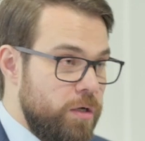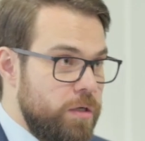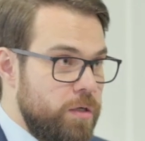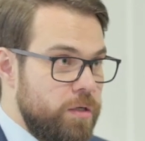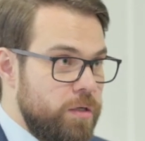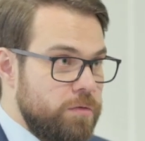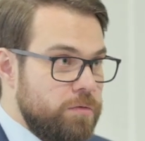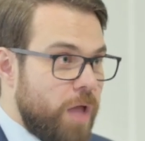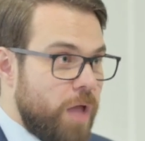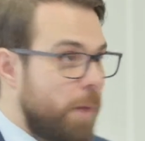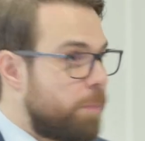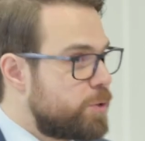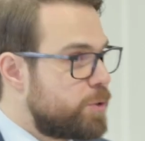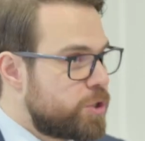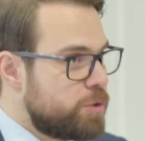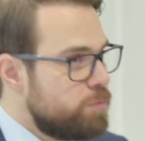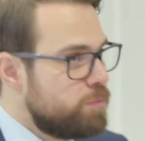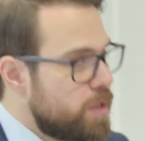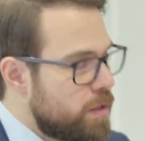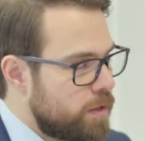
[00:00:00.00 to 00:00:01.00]
tackle
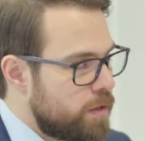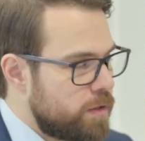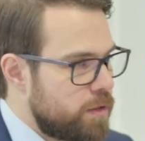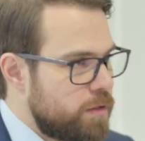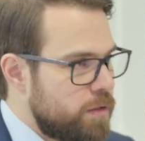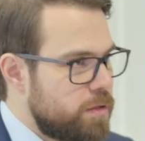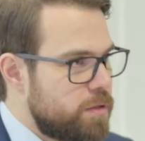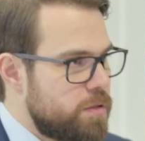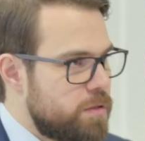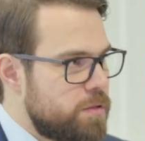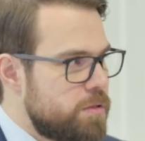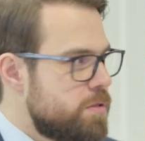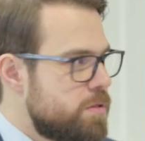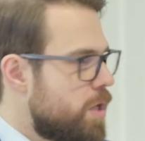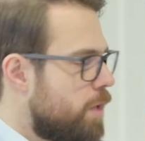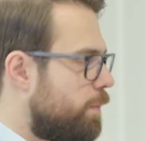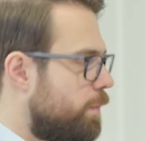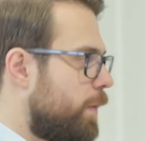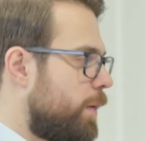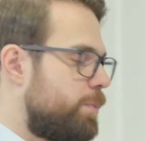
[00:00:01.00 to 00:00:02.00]
some of these
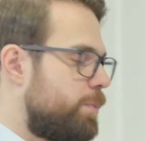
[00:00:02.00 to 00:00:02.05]
angriness?